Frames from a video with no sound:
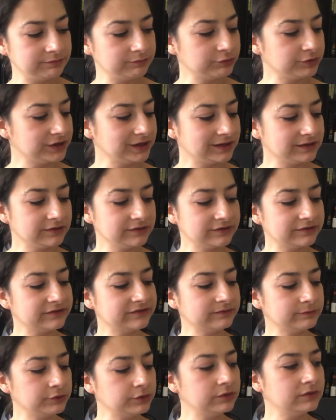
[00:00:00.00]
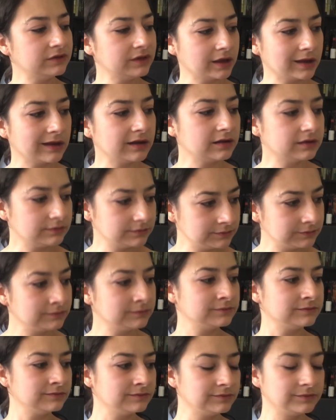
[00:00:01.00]
Ridiculously smooth. Like,
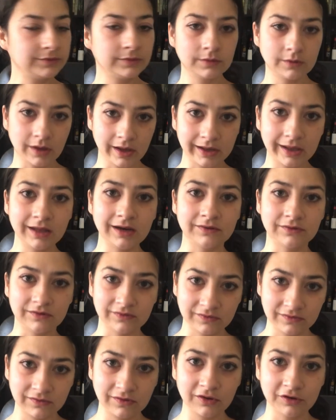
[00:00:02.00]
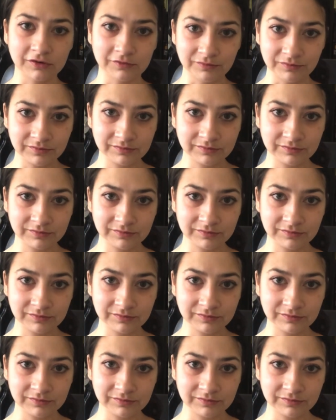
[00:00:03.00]
I, I get it. This is good.